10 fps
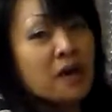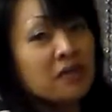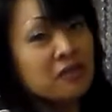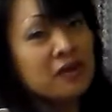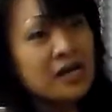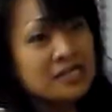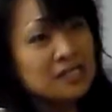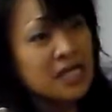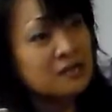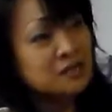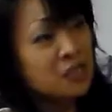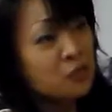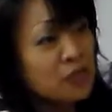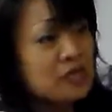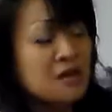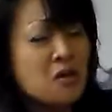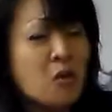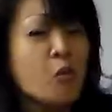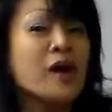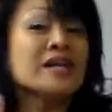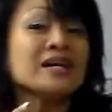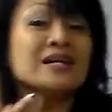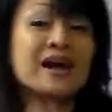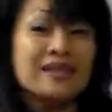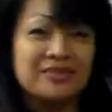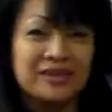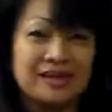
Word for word: but there are times that we want to cut